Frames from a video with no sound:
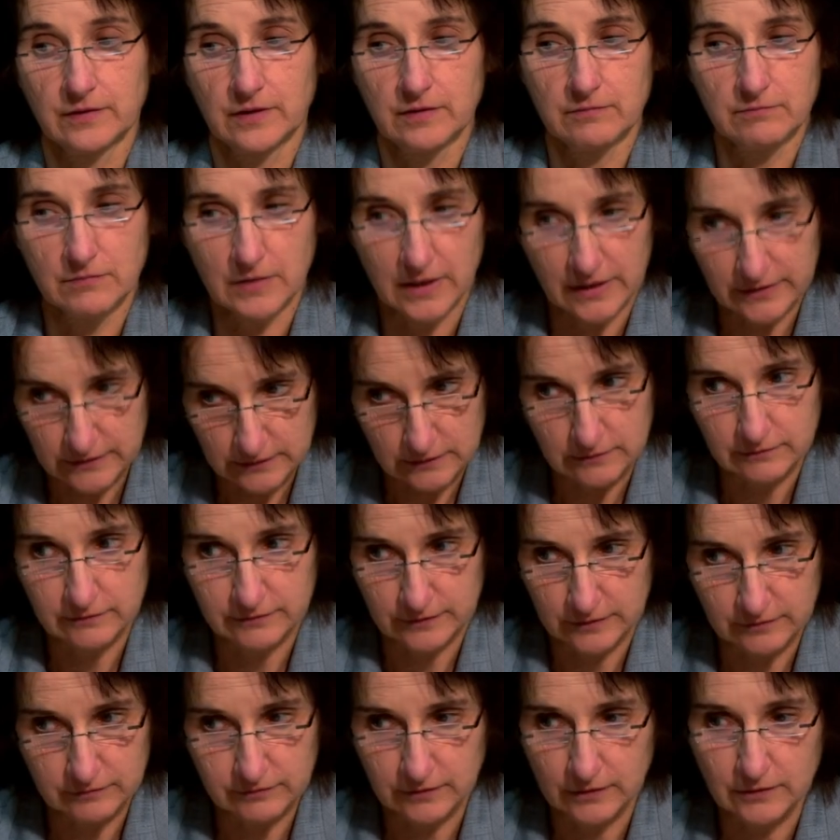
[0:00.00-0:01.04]
that they might
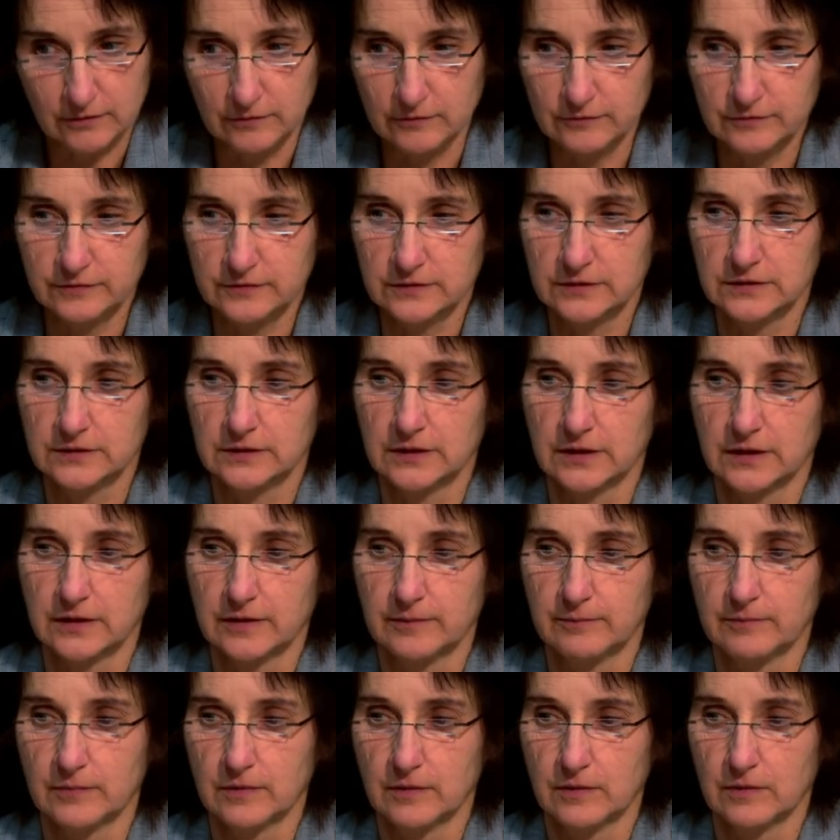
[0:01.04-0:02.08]
have evolved
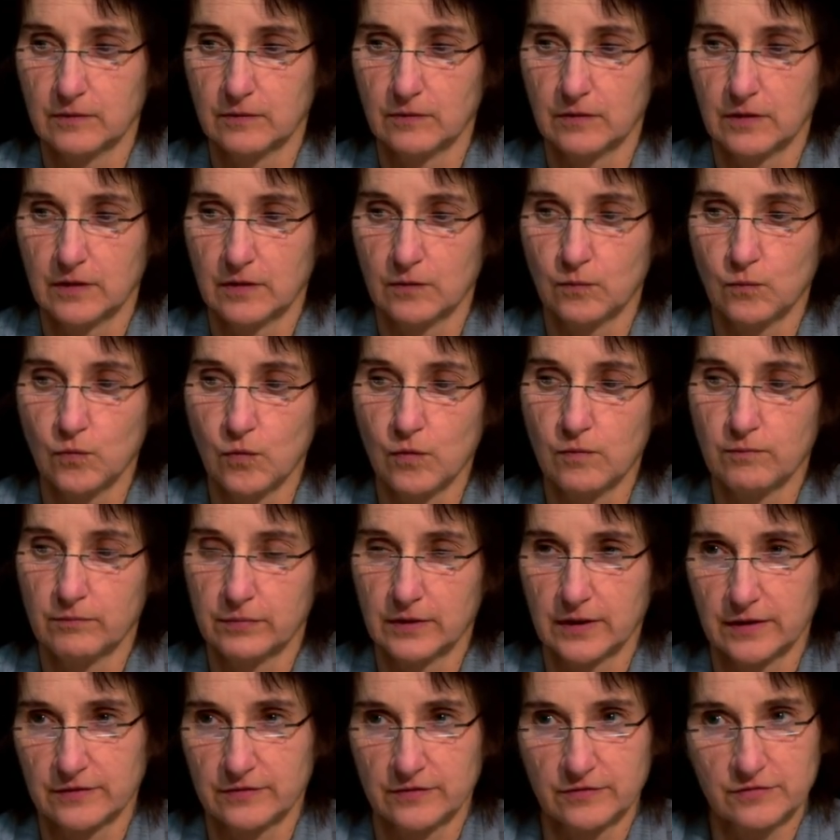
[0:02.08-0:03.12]
a
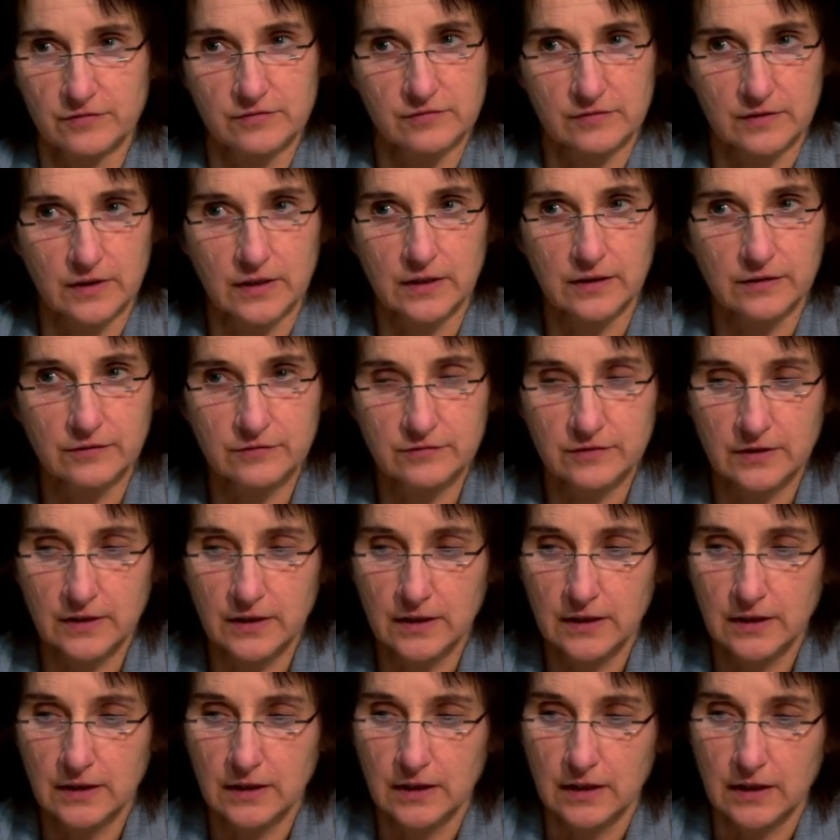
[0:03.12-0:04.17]
warm-blooded state.
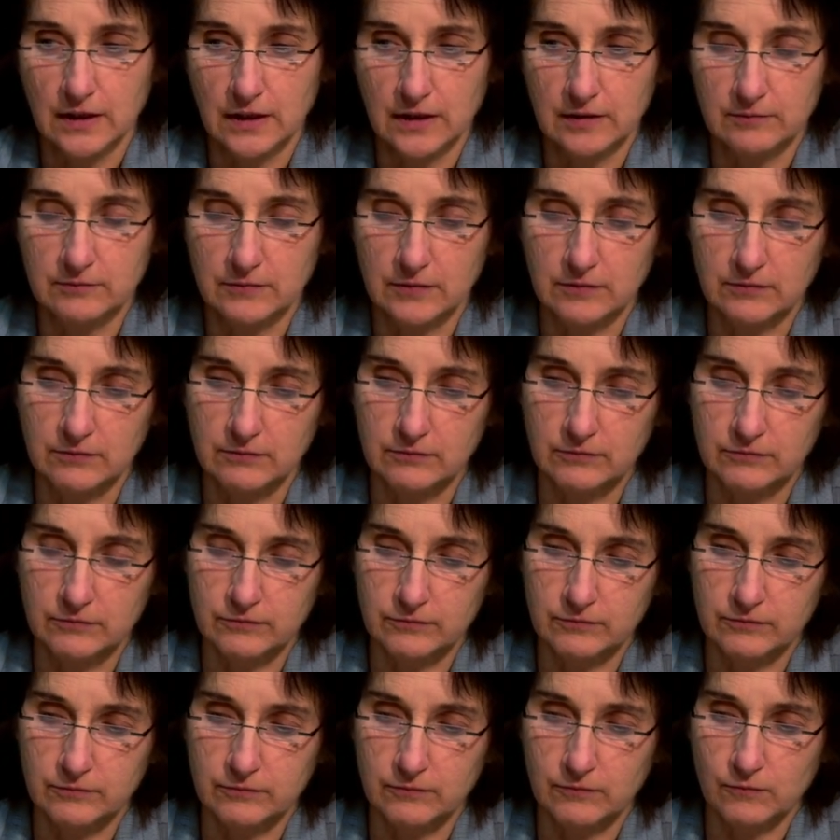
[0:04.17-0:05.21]

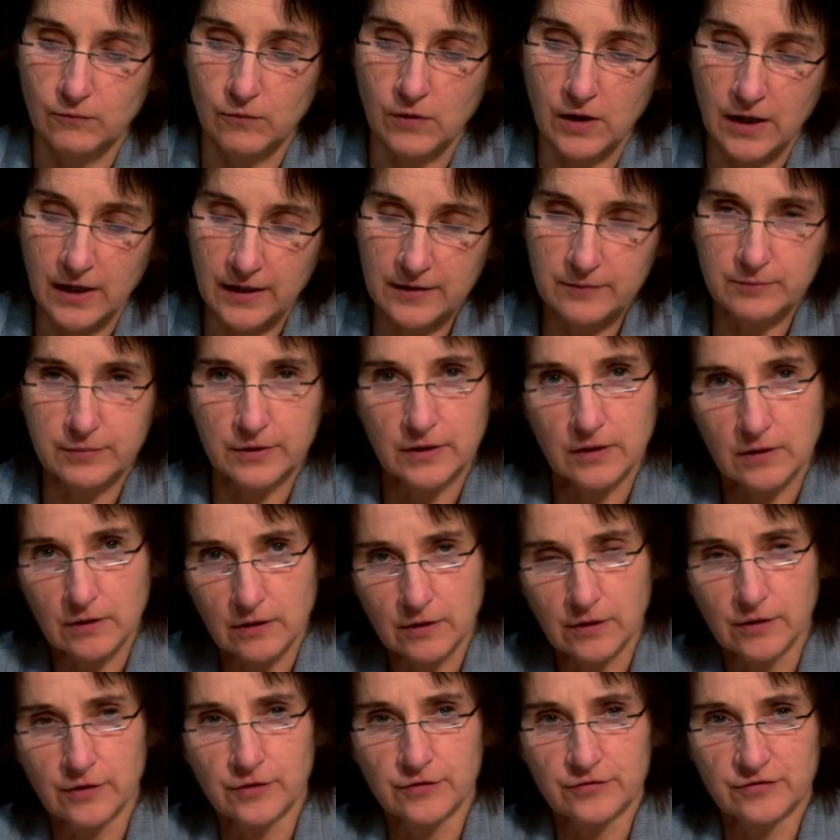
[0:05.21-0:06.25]
Why?
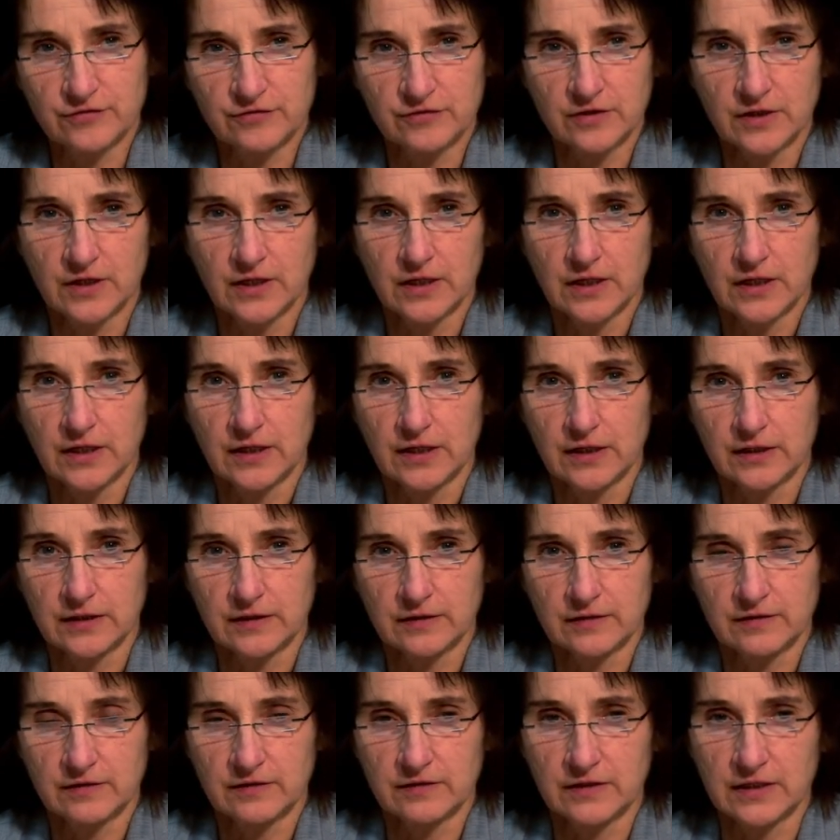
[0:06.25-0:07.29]
Because
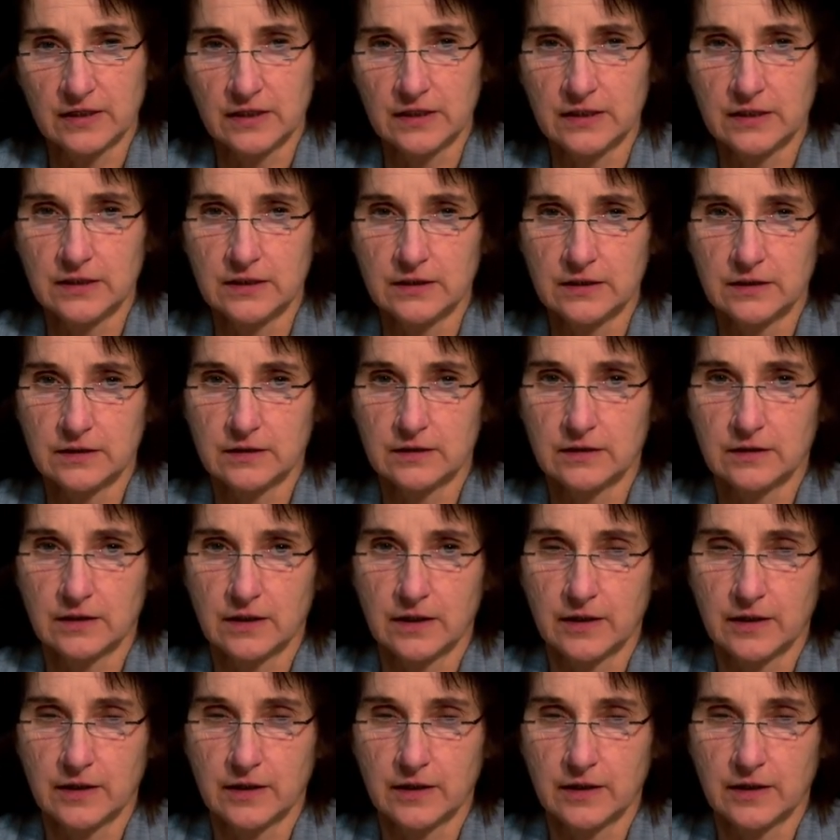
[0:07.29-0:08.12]
the